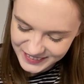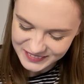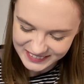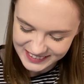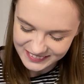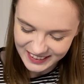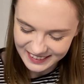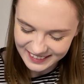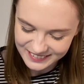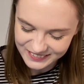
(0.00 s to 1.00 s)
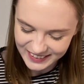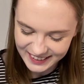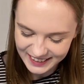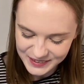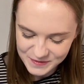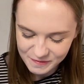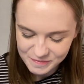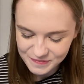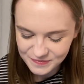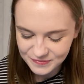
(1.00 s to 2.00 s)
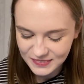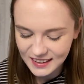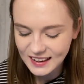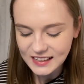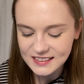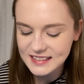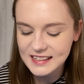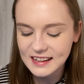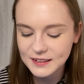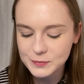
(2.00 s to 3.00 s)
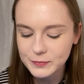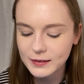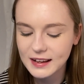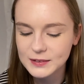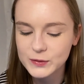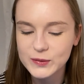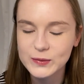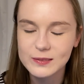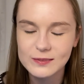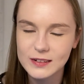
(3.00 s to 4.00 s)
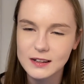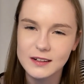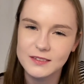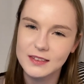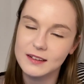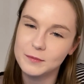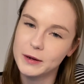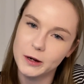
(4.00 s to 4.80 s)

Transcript: I've always found that funny. So yeah, I know a lot of the